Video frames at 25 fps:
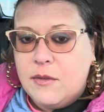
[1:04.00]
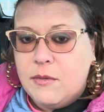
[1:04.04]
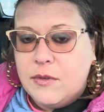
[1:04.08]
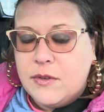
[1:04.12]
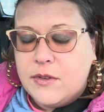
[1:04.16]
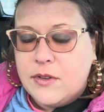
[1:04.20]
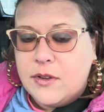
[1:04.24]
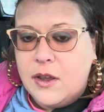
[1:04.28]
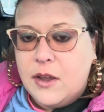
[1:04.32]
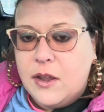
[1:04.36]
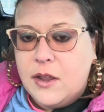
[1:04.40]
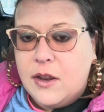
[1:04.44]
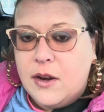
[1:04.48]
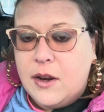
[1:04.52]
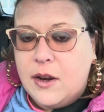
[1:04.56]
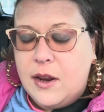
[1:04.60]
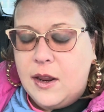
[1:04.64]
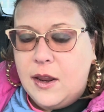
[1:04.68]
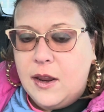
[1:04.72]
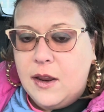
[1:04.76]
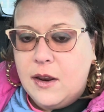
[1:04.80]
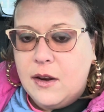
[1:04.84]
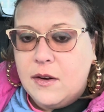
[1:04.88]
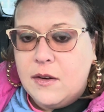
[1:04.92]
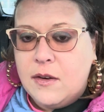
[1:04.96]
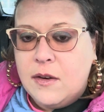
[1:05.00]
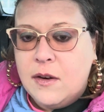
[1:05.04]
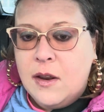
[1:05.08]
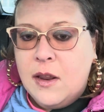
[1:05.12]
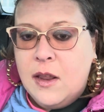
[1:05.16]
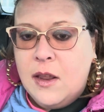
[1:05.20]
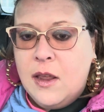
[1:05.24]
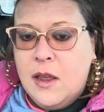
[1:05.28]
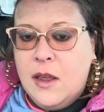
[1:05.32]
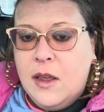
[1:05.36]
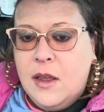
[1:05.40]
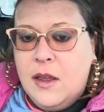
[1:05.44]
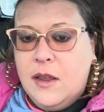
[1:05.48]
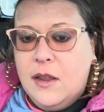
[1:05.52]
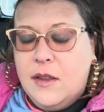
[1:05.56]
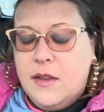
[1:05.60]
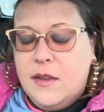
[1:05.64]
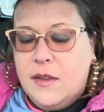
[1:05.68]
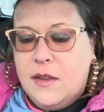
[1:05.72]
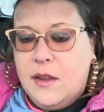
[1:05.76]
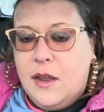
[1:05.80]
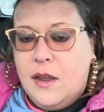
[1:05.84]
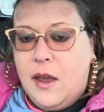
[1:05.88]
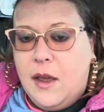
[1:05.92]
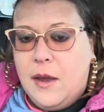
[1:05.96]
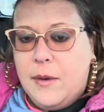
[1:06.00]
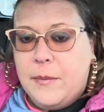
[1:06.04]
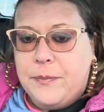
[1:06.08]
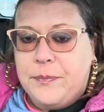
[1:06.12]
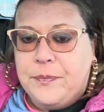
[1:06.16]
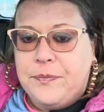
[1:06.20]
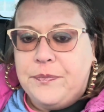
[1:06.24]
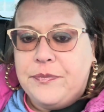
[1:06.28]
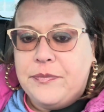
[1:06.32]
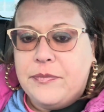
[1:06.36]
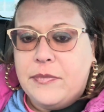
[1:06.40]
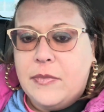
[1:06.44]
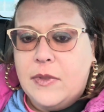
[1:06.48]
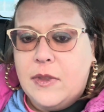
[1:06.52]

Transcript: was good. And um,